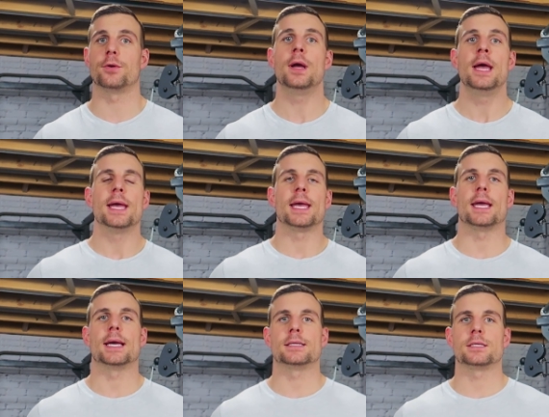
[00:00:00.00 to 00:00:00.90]
you
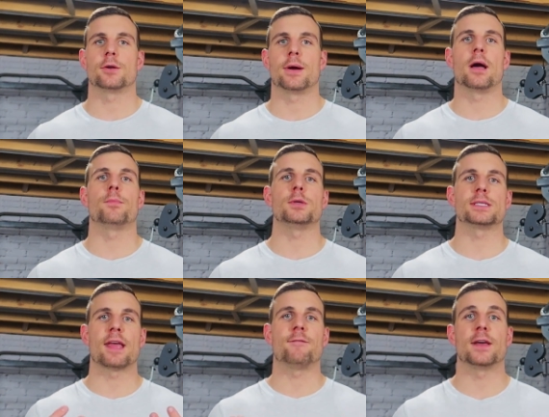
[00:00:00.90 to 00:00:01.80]
and, you know, help you
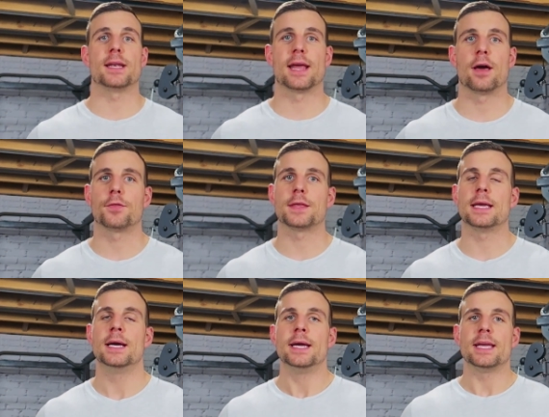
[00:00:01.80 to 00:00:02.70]
stay fit and
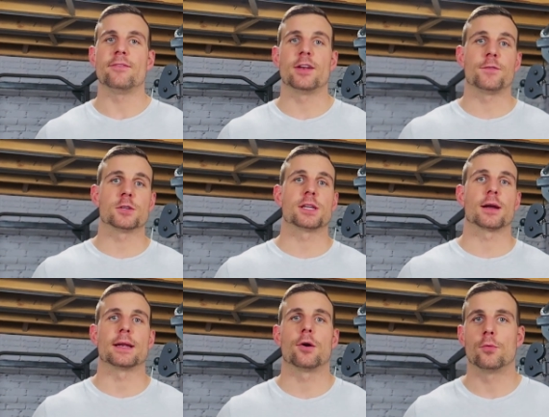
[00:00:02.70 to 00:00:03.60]
healthy even if you're
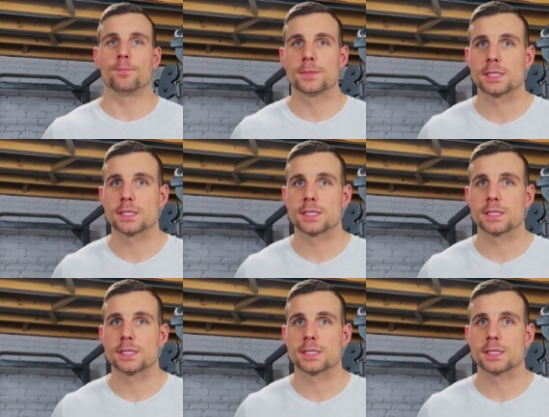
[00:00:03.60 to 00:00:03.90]
stuck at home.